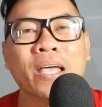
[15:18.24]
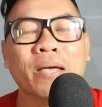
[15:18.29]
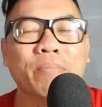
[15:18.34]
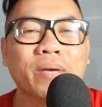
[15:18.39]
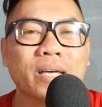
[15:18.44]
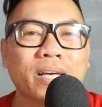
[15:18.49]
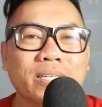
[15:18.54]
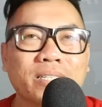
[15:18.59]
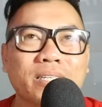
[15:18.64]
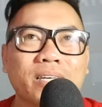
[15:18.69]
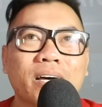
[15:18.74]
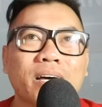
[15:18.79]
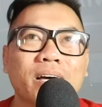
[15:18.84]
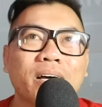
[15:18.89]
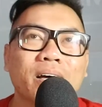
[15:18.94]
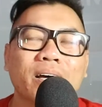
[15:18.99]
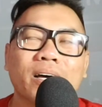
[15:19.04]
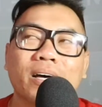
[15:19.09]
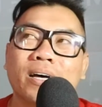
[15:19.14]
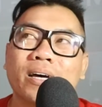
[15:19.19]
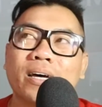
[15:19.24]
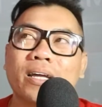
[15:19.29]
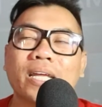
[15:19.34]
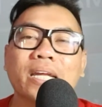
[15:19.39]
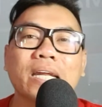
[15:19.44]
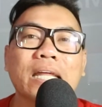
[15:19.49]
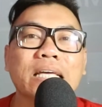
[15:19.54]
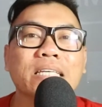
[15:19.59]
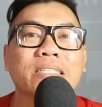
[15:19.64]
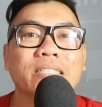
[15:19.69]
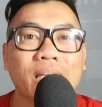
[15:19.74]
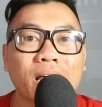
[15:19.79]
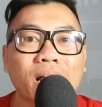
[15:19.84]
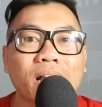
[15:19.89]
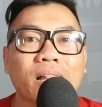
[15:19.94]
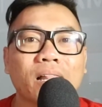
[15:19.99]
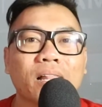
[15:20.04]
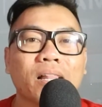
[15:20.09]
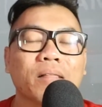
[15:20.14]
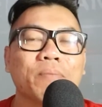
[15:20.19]
Because reading
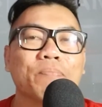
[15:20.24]
skill